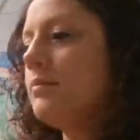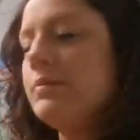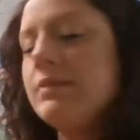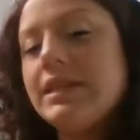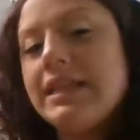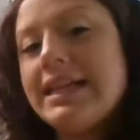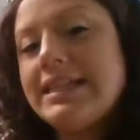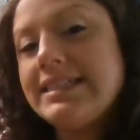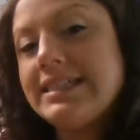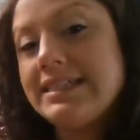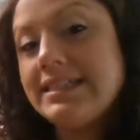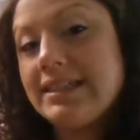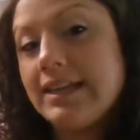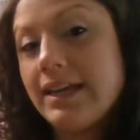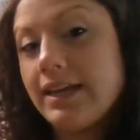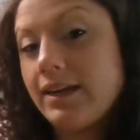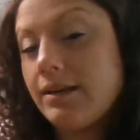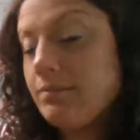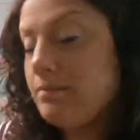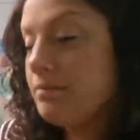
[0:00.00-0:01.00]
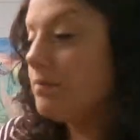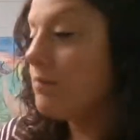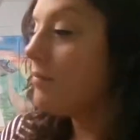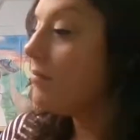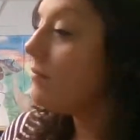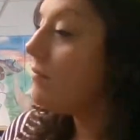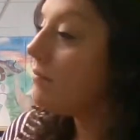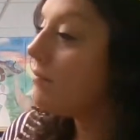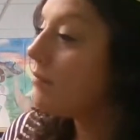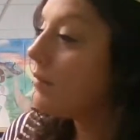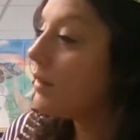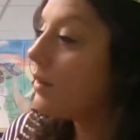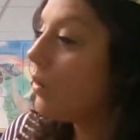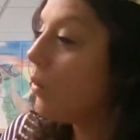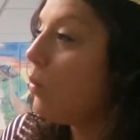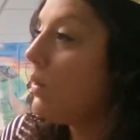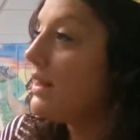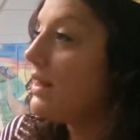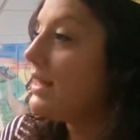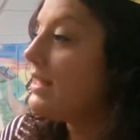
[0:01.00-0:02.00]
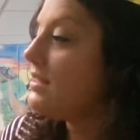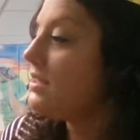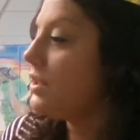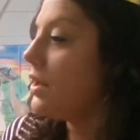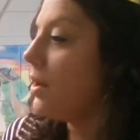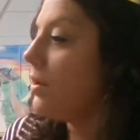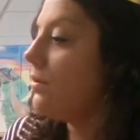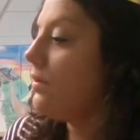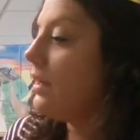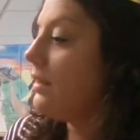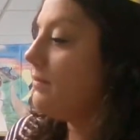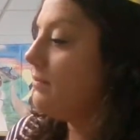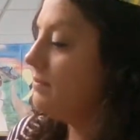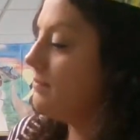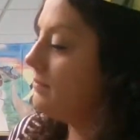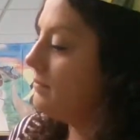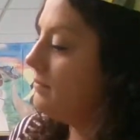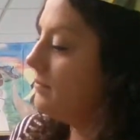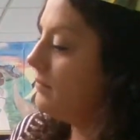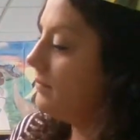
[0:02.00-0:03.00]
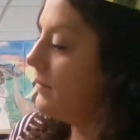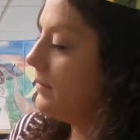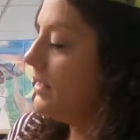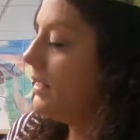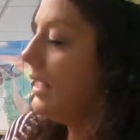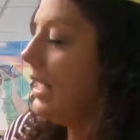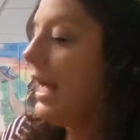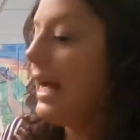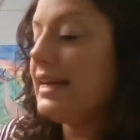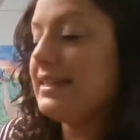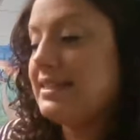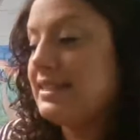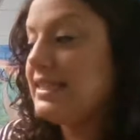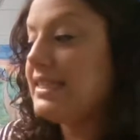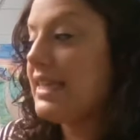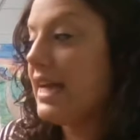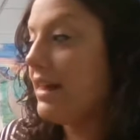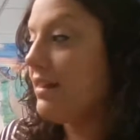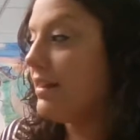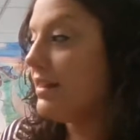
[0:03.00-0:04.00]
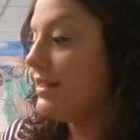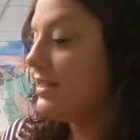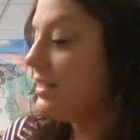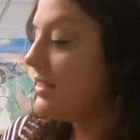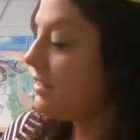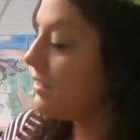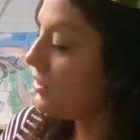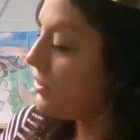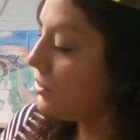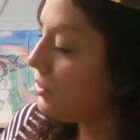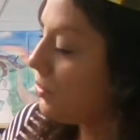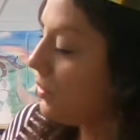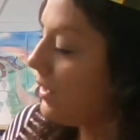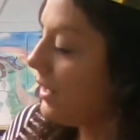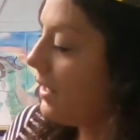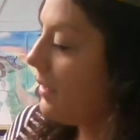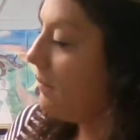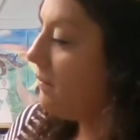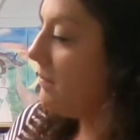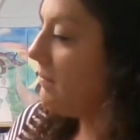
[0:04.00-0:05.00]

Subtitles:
Let's see what this goat has to tell us in the story.